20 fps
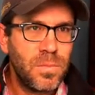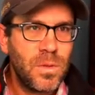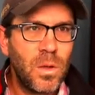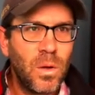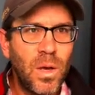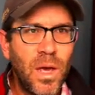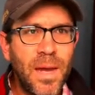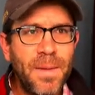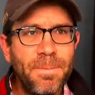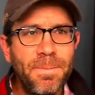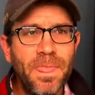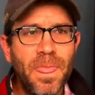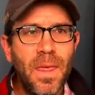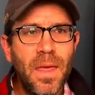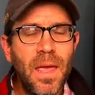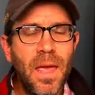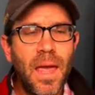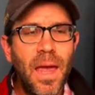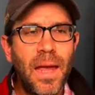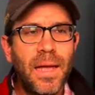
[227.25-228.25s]
Okay.
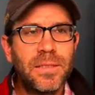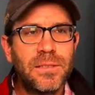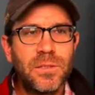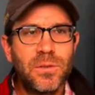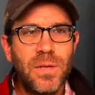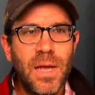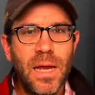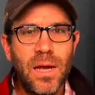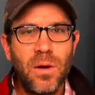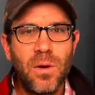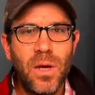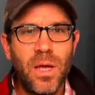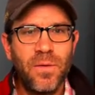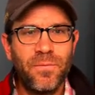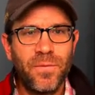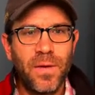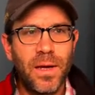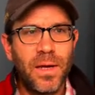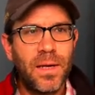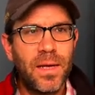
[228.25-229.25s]
And so now if
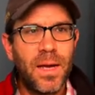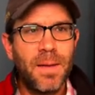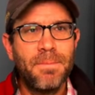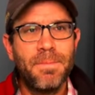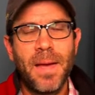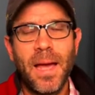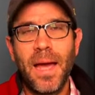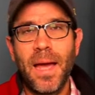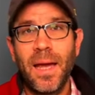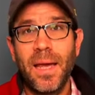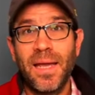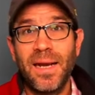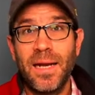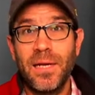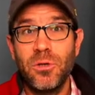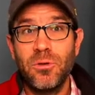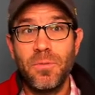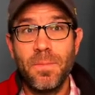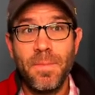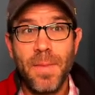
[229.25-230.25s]
I come back and I
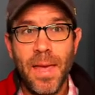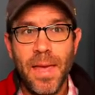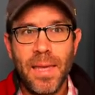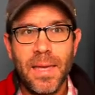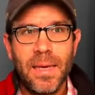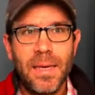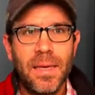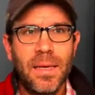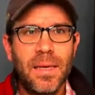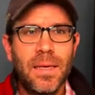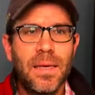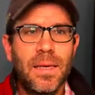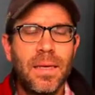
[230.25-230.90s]
do make